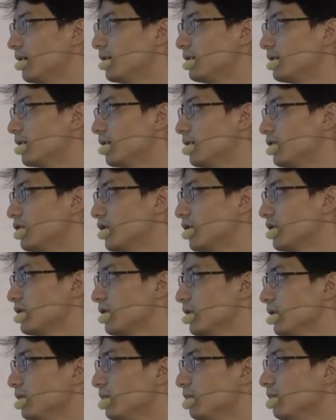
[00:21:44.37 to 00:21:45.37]
the
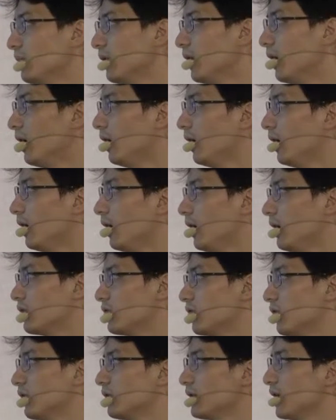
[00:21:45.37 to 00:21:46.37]
congestion
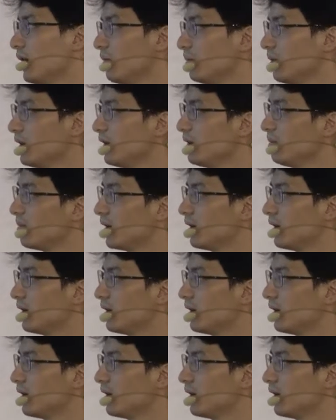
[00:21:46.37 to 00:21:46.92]
is not happening.